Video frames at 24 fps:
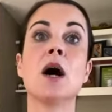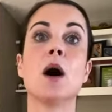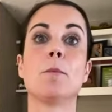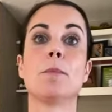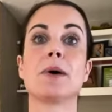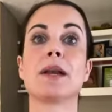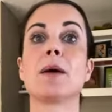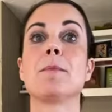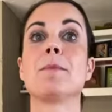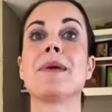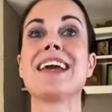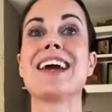
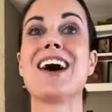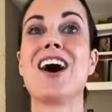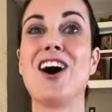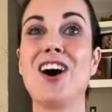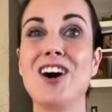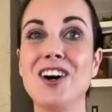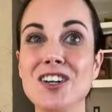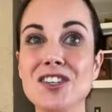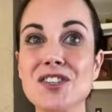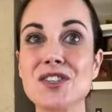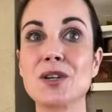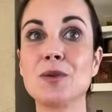but it may
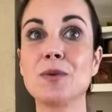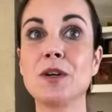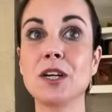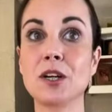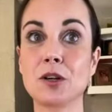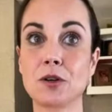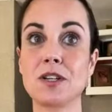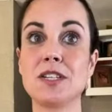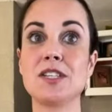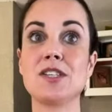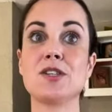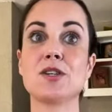also
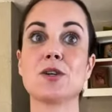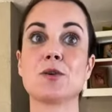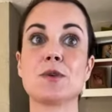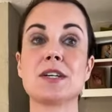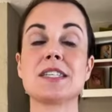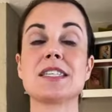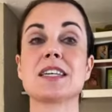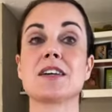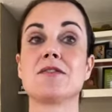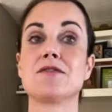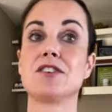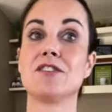increase your
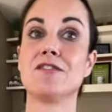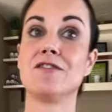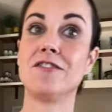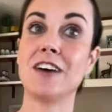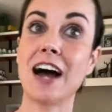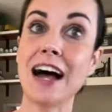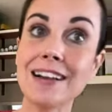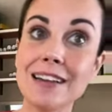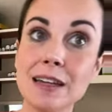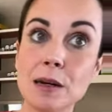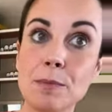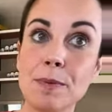risk of
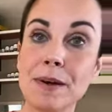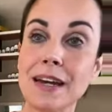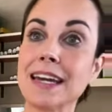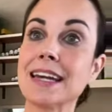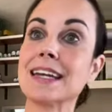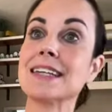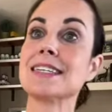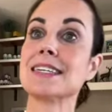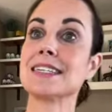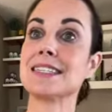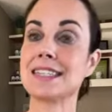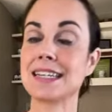
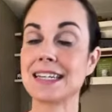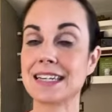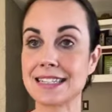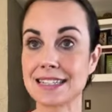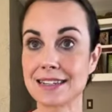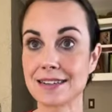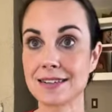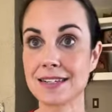developing di-